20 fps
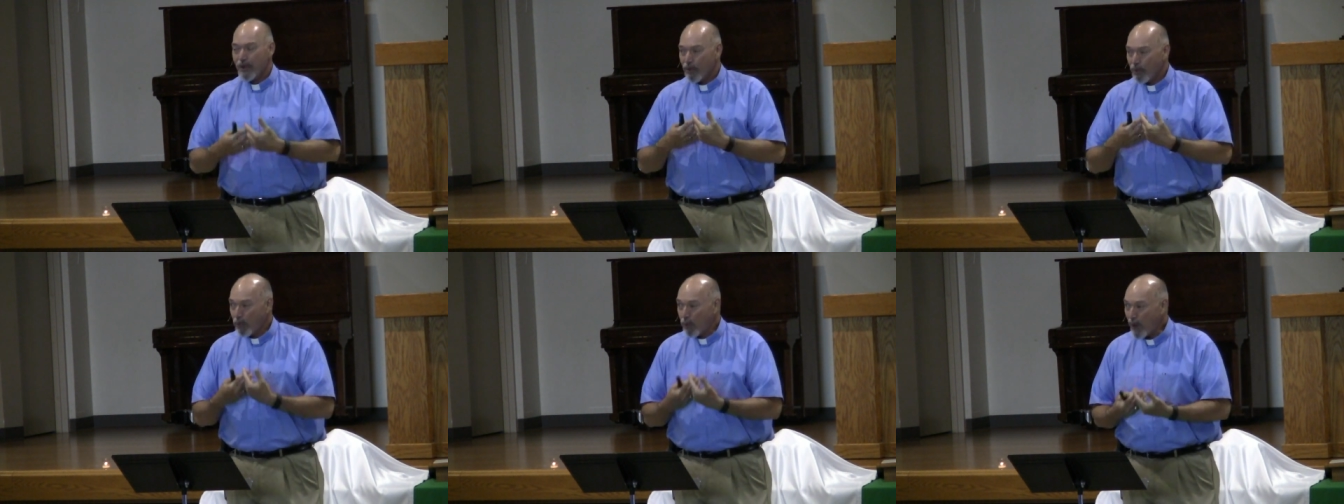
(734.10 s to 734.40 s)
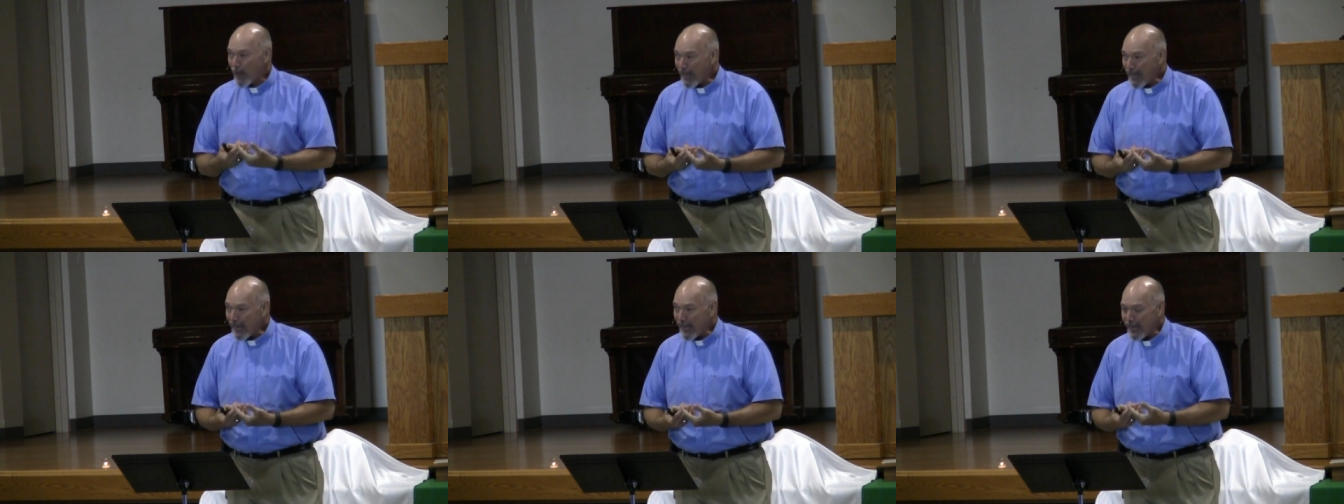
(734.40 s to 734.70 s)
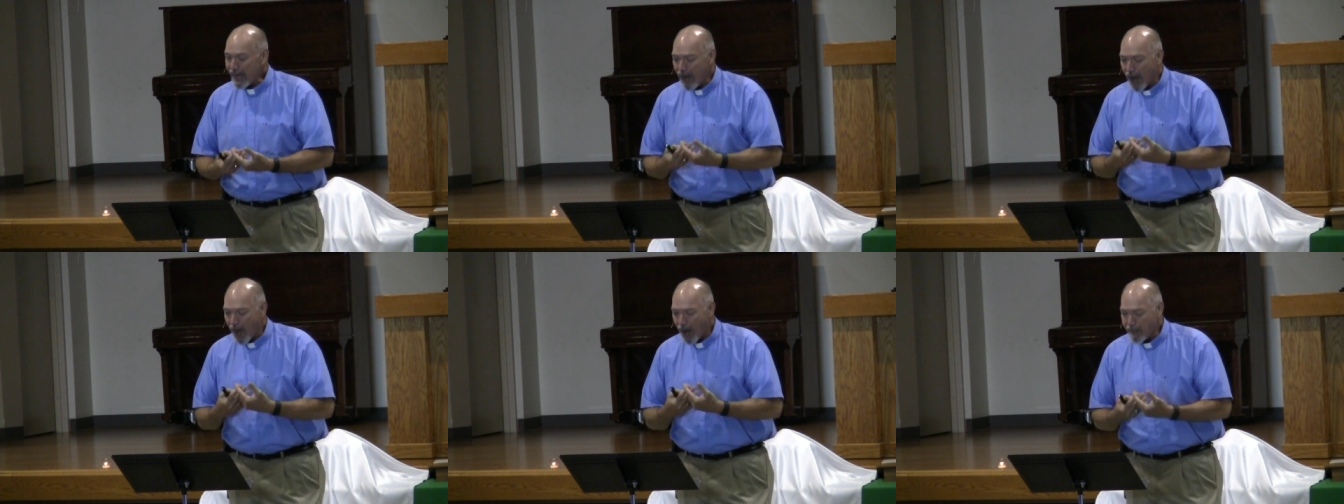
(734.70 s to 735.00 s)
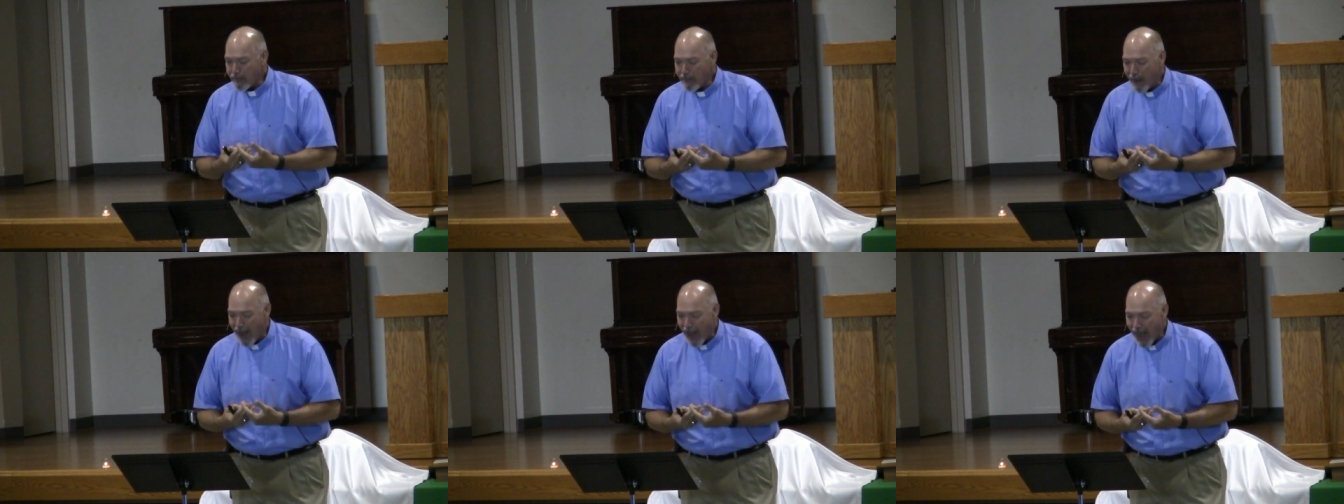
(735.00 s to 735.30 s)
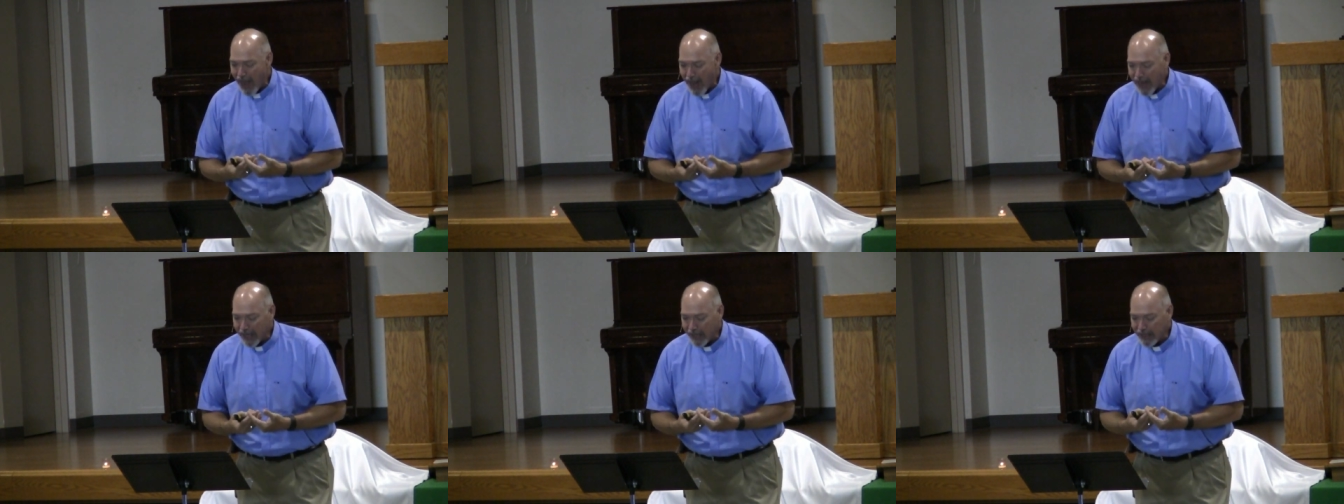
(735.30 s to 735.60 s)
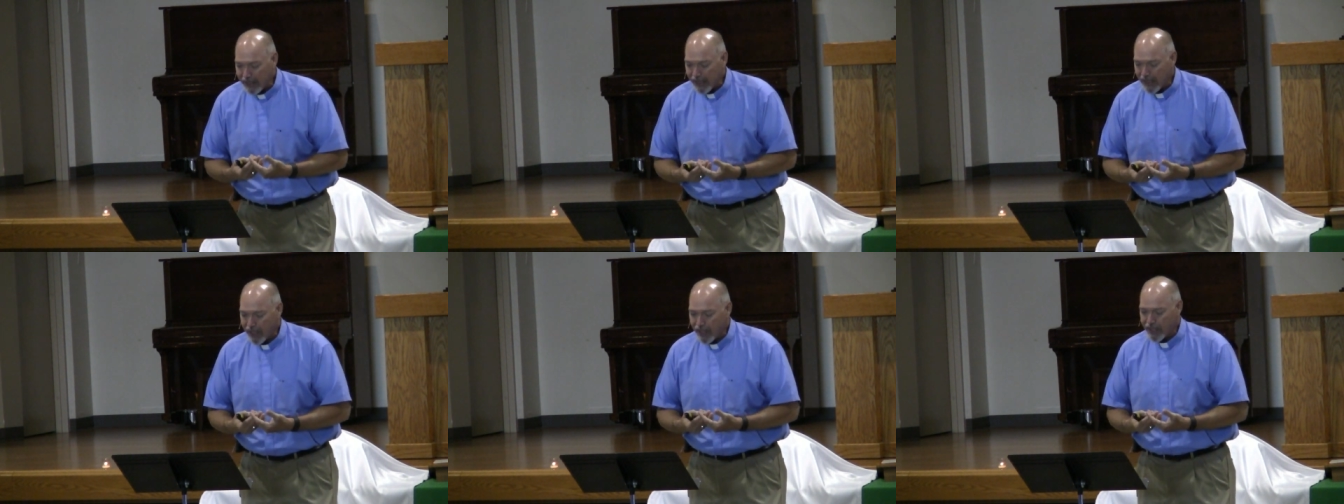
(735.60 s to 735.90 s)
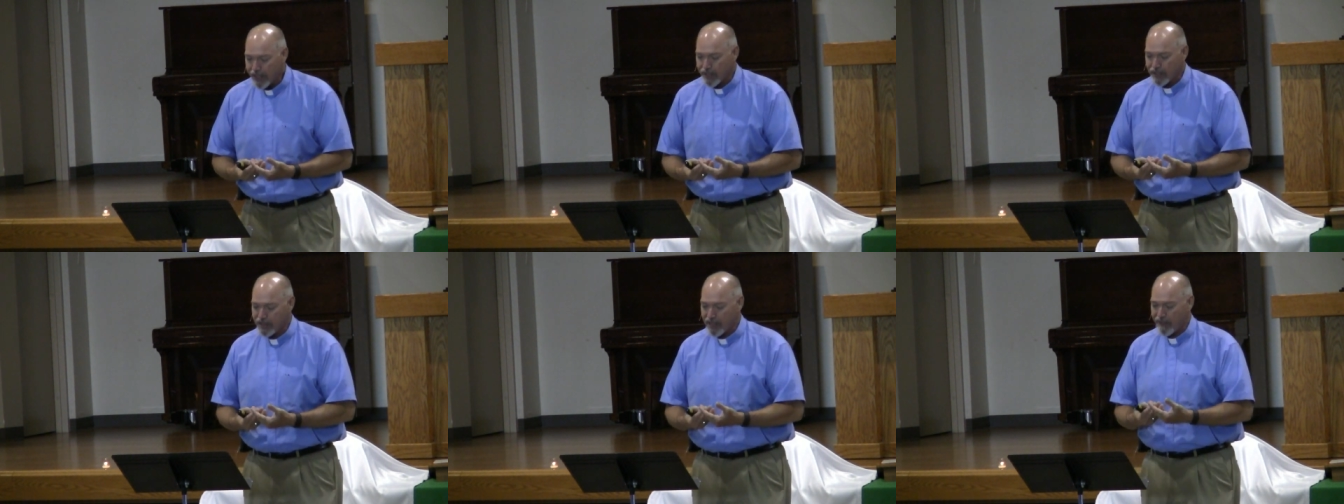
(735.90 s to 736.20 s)
We are
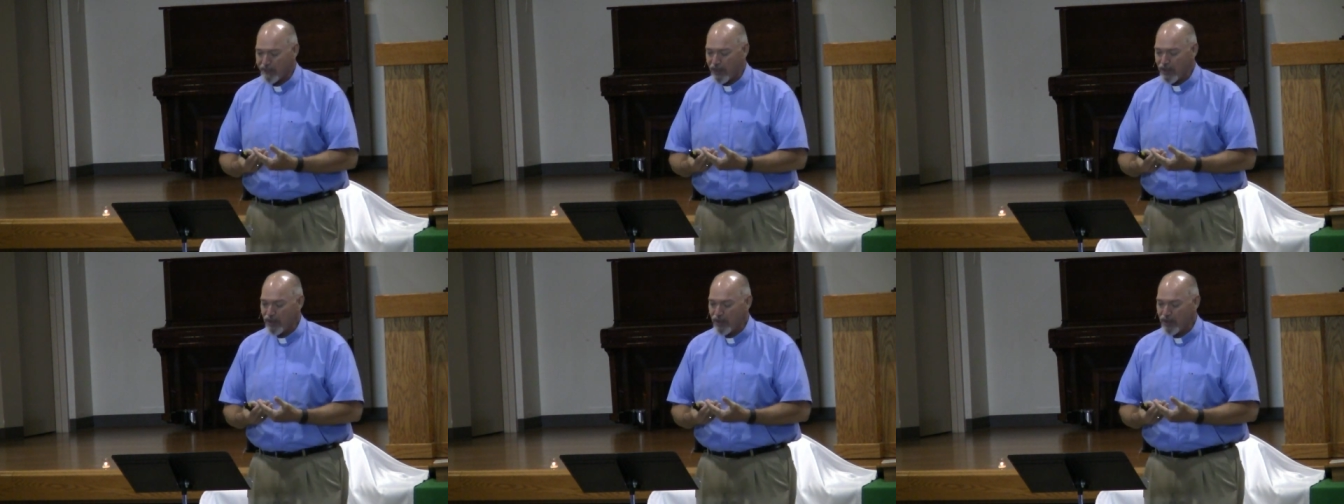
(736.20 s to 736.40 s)
pioneers of